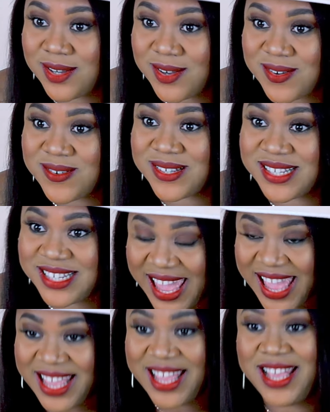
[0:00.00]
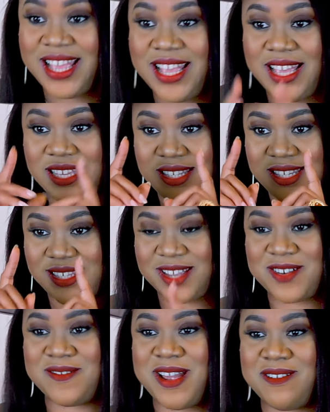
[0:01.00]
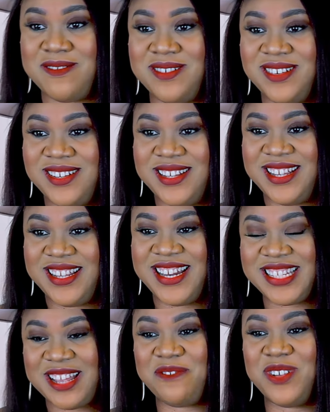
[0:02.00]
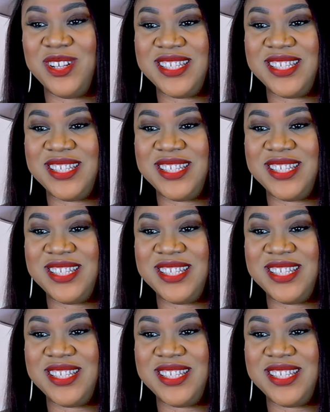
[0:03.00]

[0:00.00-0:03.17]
okay? Stick around. Let's have fun